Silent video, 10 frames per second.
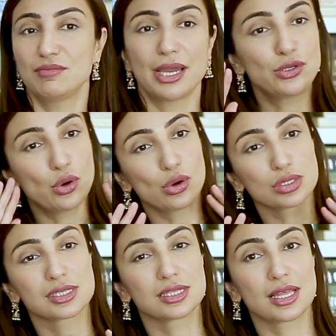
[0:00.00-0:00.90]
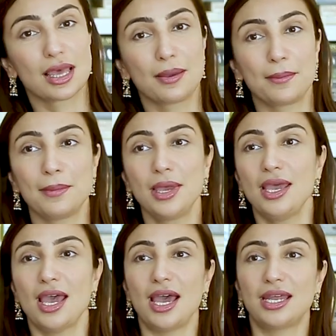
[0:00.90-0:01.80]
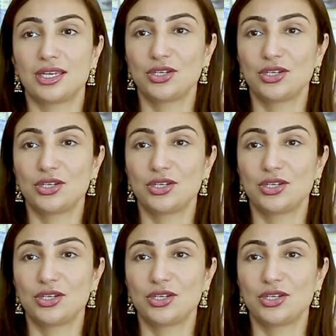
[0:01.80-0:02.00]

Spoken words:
my dogs in them. And